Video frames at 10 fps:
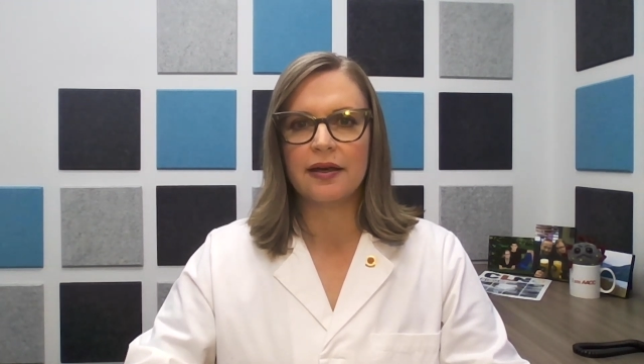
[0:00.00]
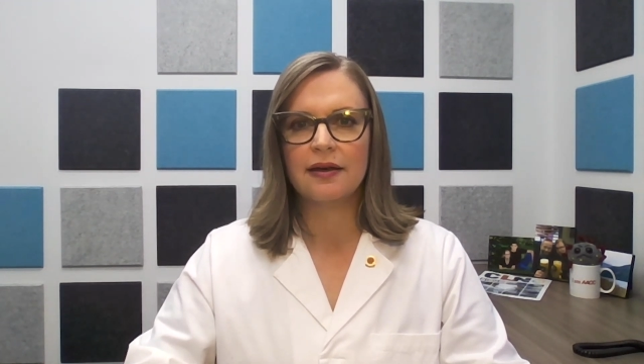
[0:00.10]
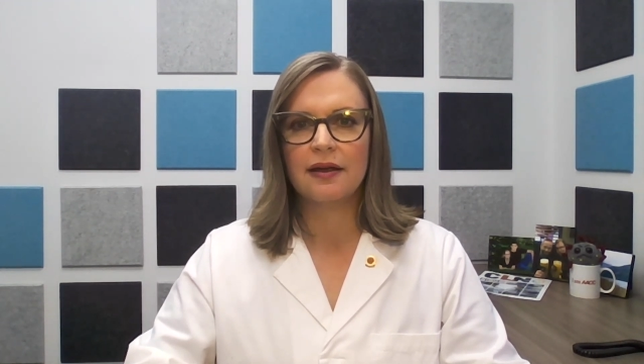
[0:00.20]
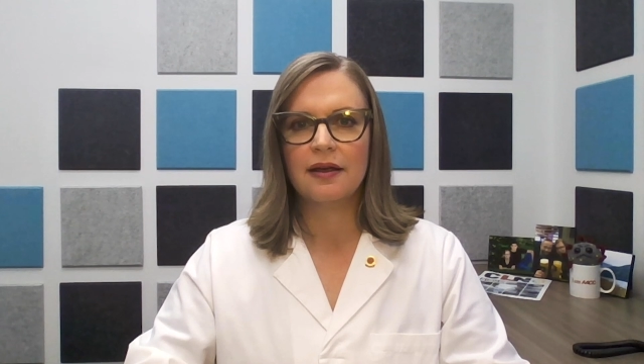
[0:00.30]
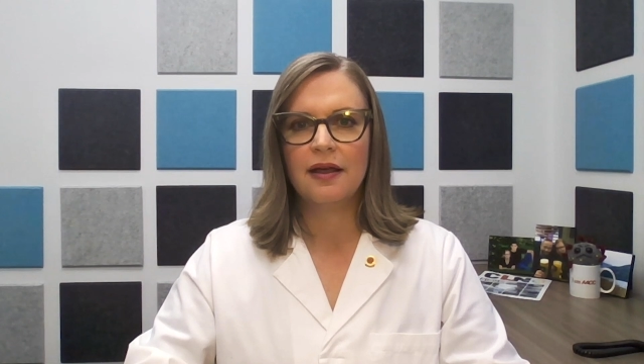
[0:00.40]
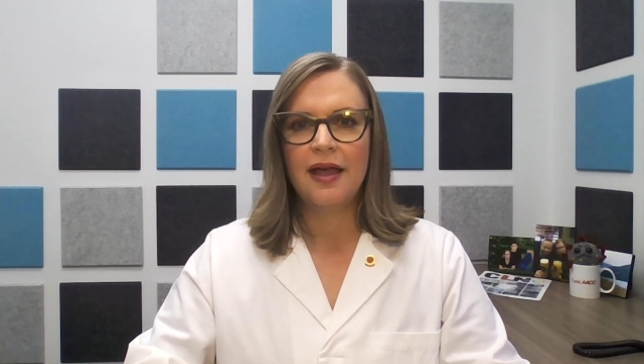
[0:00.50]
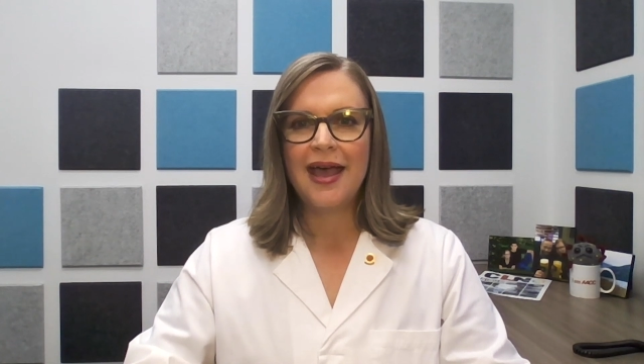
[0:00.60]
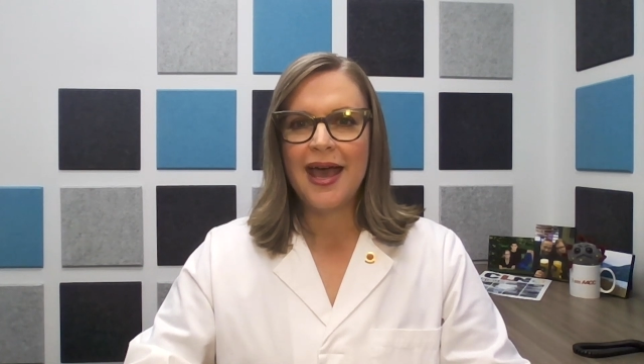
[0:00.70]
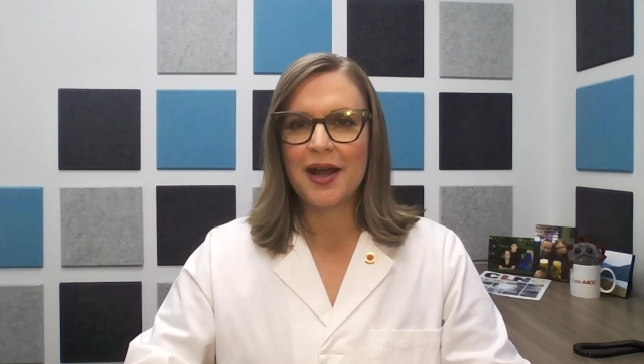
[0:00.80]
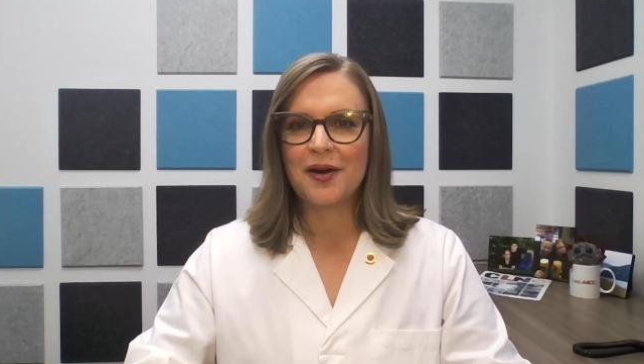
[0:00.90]

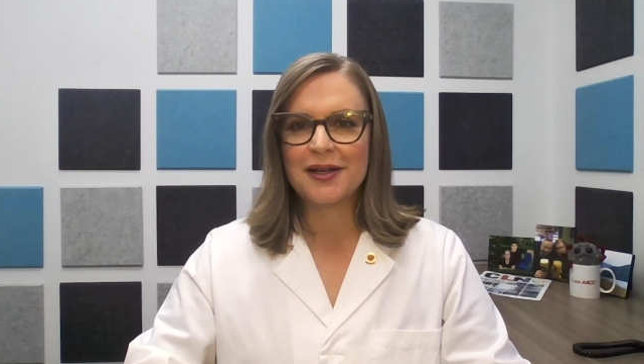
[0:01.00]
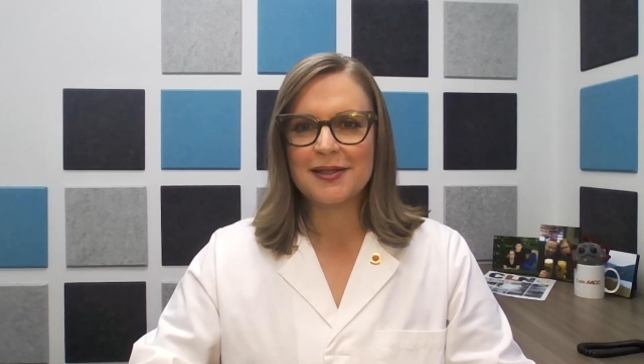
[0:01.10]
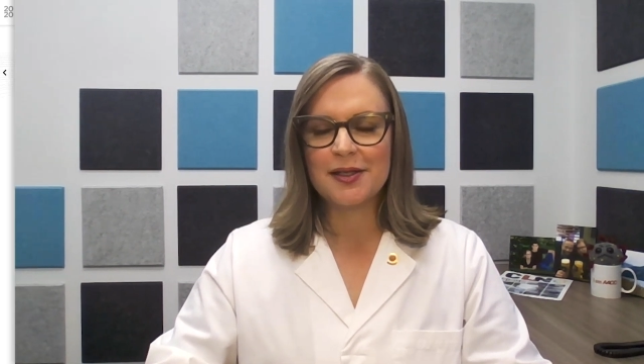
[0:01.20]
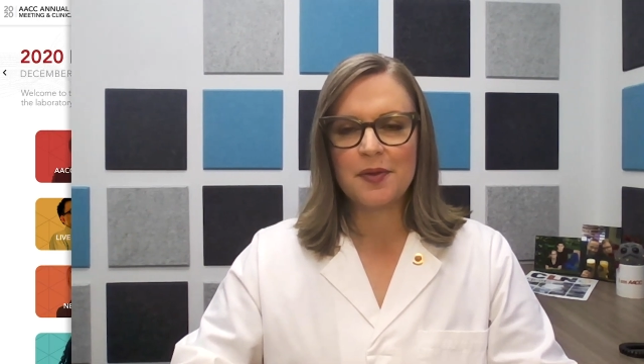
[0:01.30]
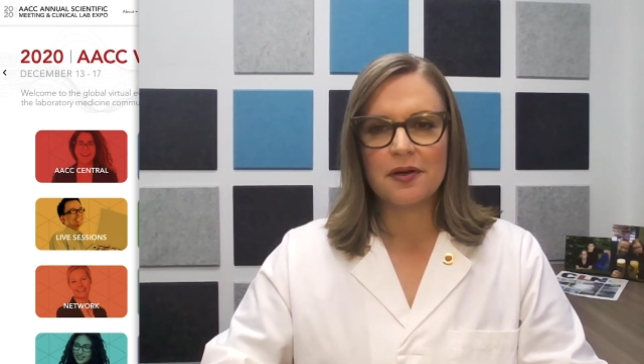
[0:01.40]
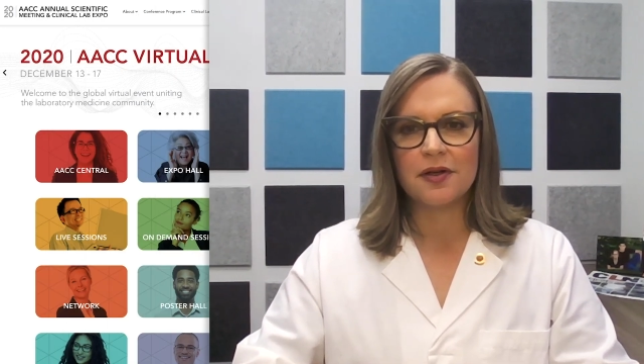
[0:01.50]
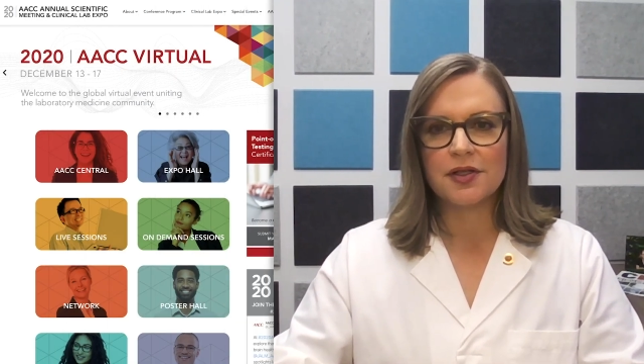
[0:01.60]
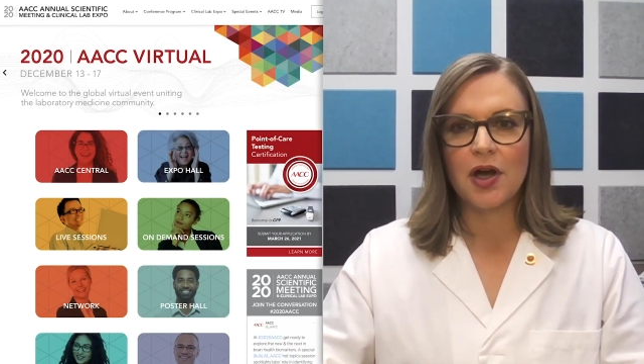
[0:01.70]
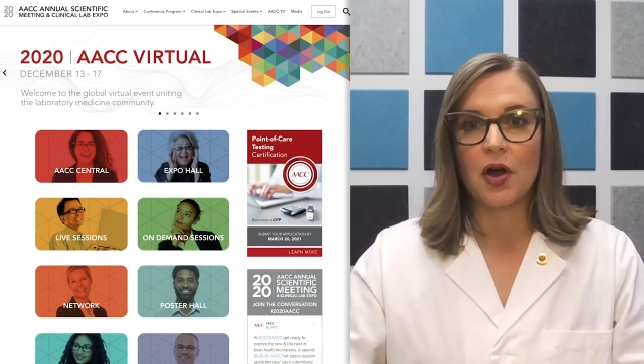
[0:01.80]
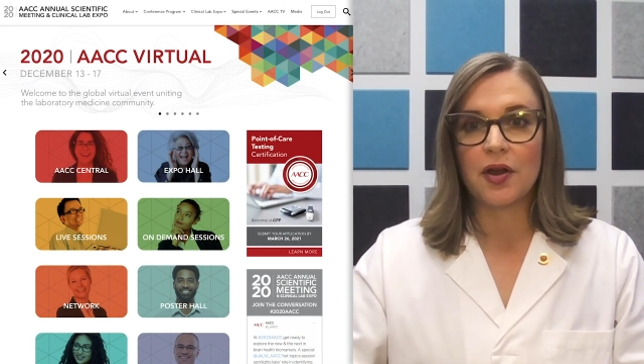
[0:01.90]
And our
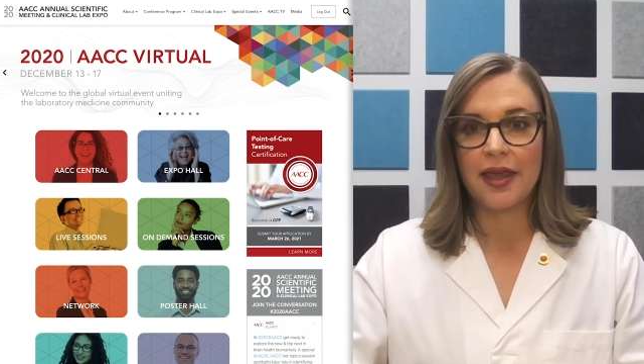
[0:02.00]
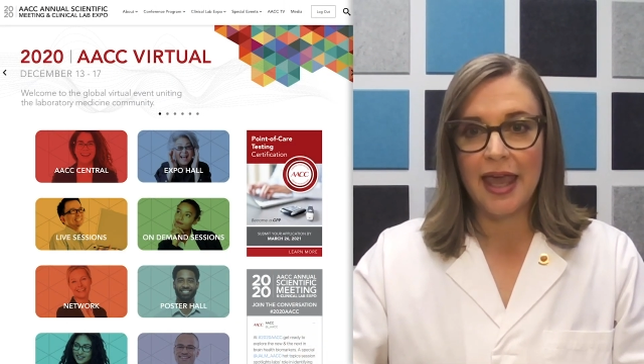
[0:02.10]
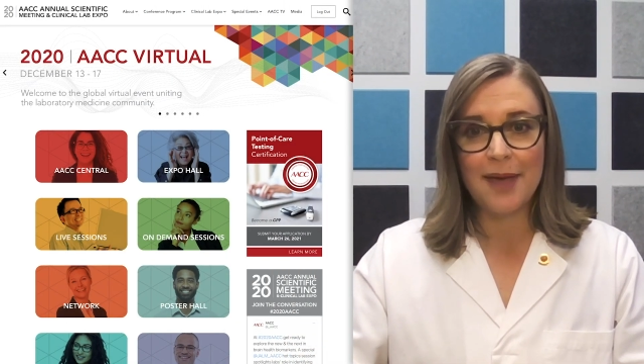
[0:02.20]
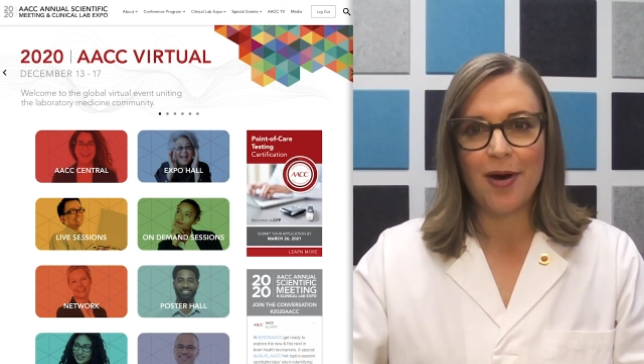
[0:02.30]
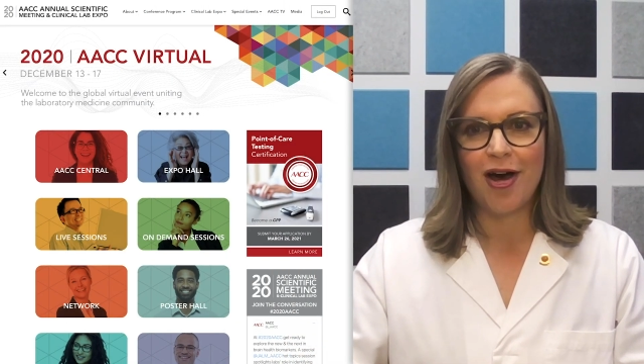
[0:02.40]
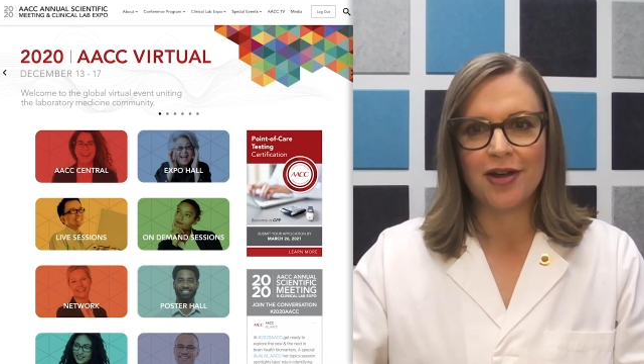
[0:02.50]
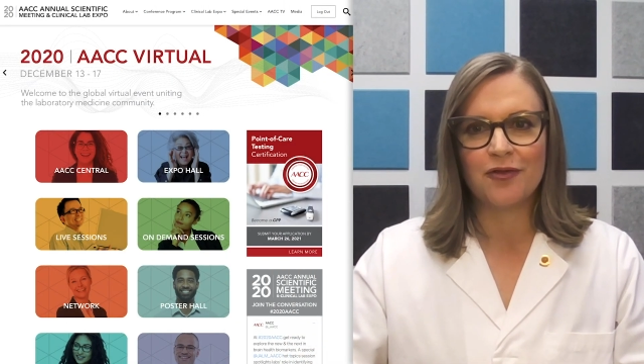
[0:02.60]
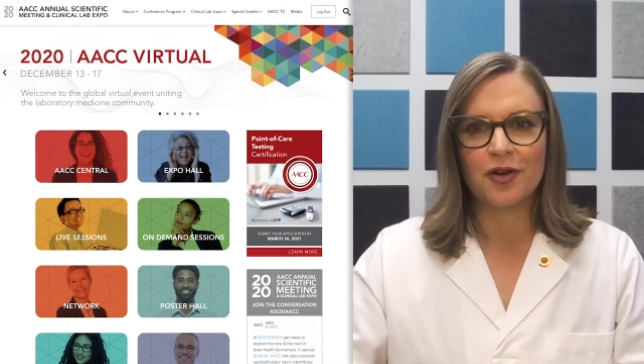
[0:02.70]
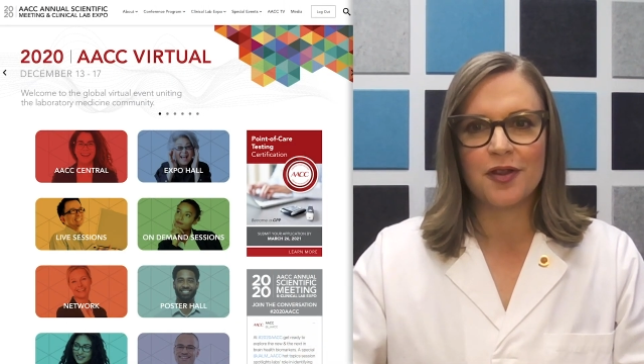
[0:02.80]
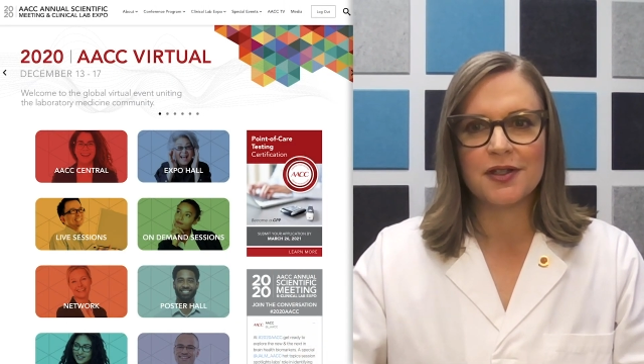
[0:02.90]
exhibitors are game on
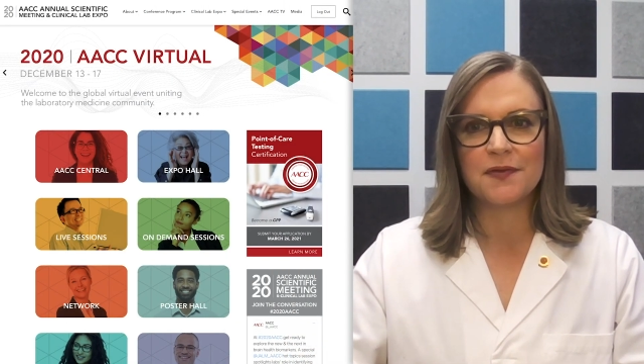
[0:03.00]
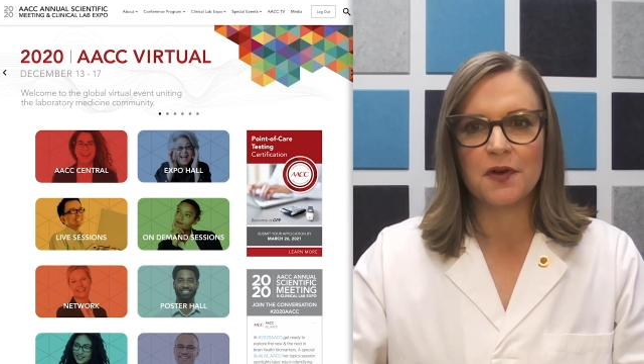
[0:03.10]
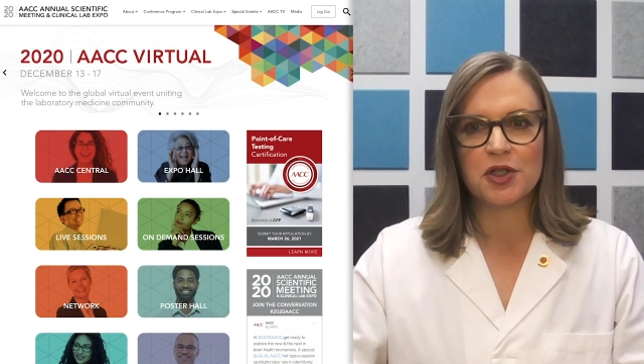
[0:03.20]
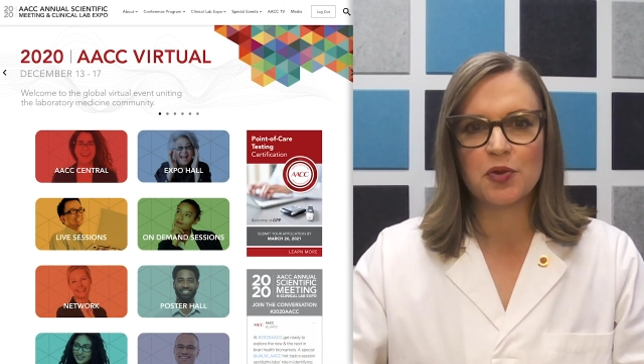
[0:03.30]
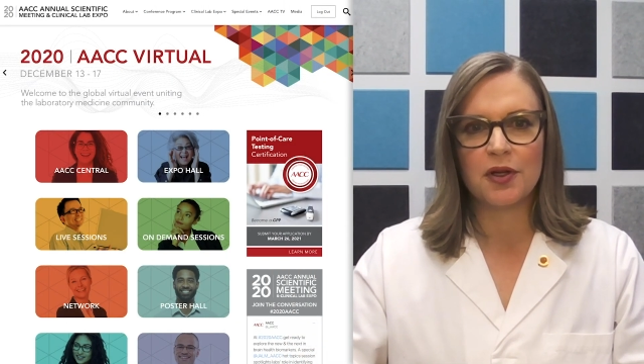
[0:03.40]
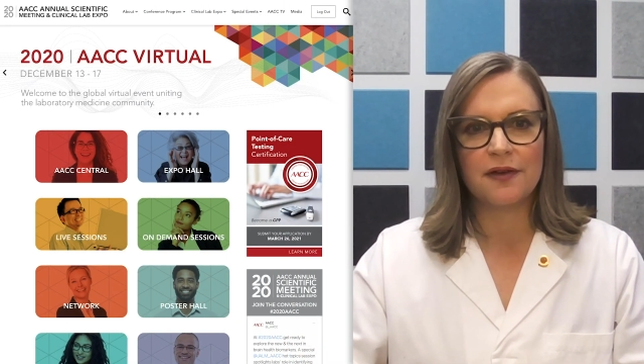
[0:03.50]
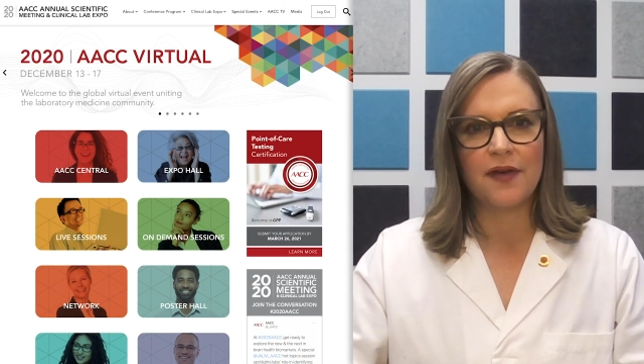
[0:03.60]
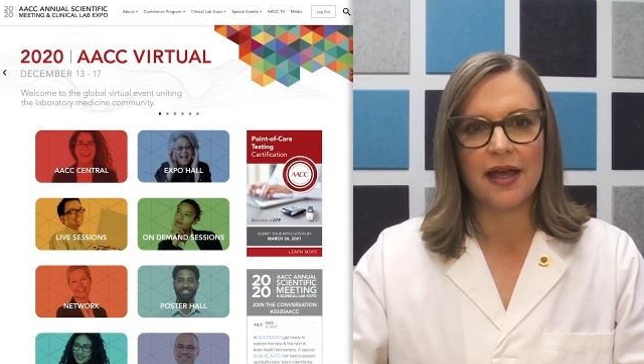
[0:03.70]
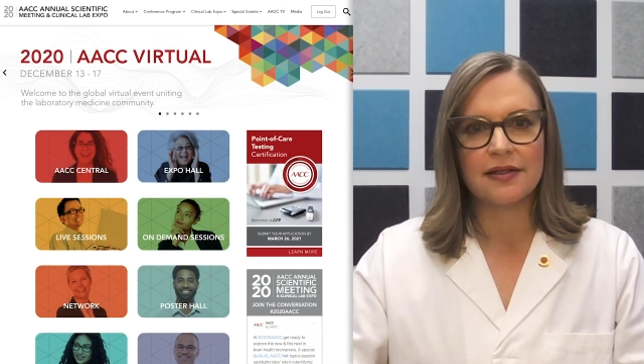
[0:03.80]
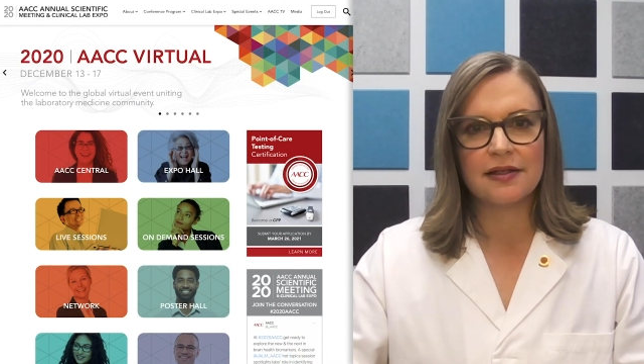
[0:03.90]
for this virtual
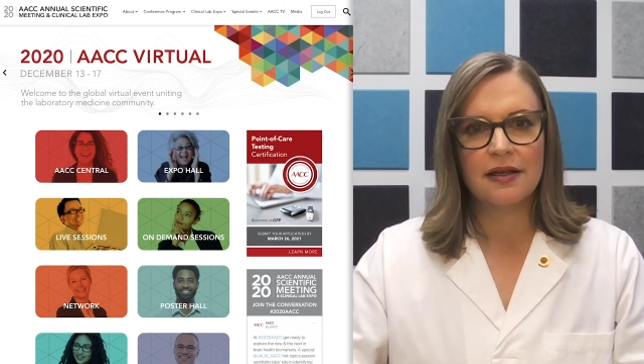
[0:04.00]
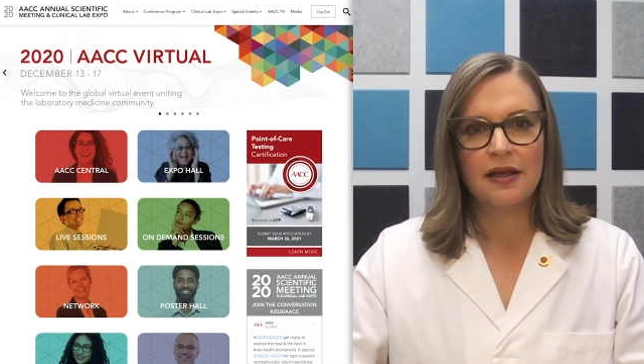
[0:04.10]
event,